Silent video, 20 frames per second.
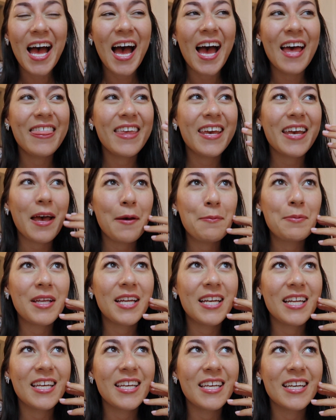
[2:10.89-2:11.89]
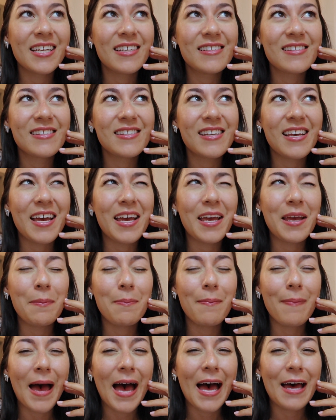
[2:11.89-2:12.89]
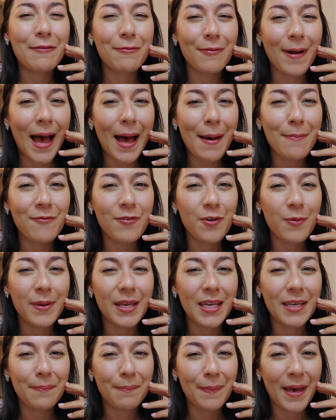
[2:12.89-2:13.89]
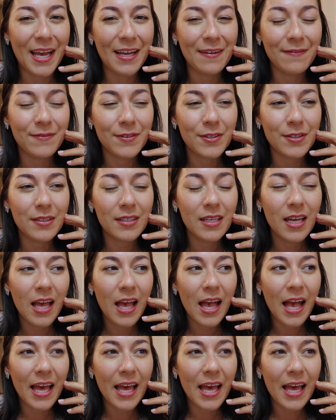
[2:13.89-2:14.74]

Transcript: I think epilating gets a bad rap for being painful,